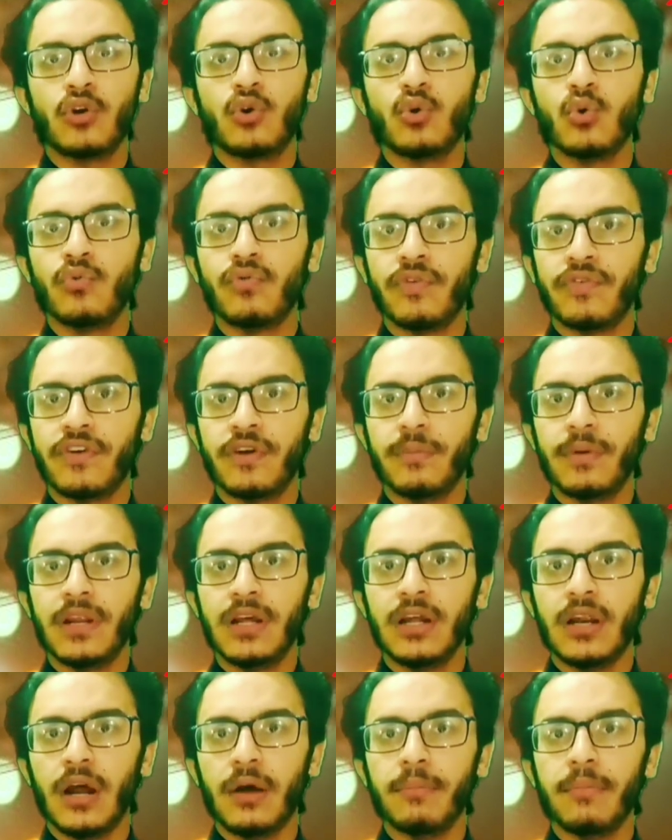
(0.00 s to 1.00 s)
250
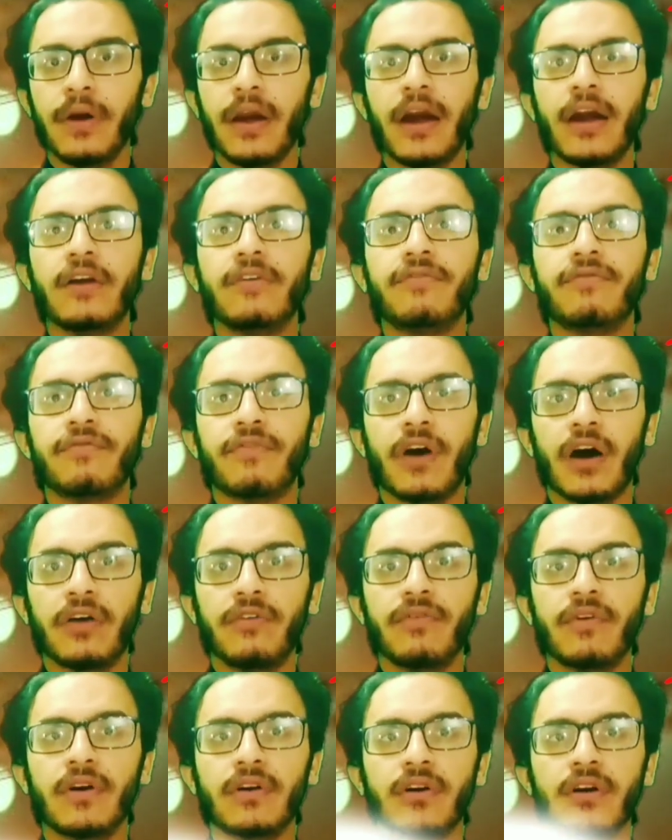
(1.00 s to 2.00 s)
mg and
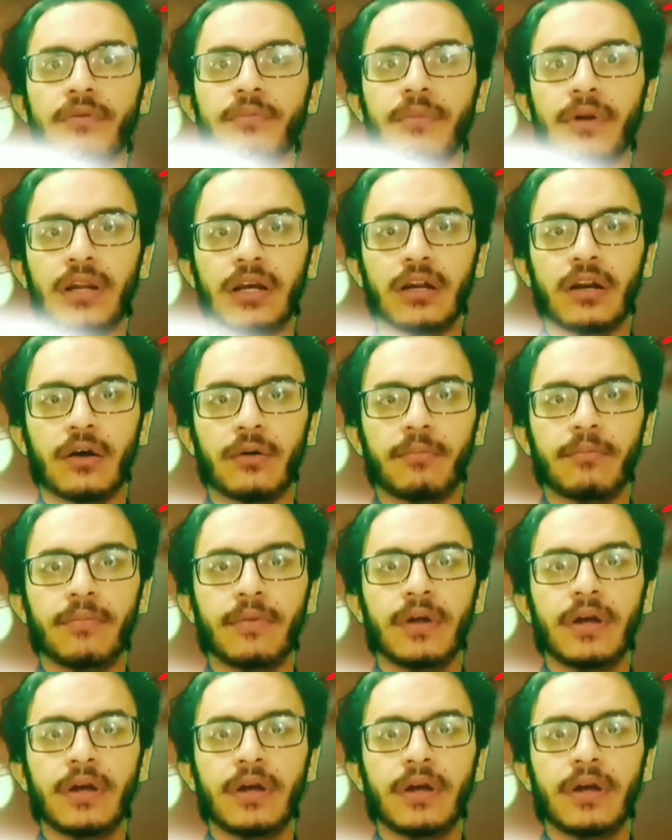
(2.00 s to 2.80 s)
500 mg.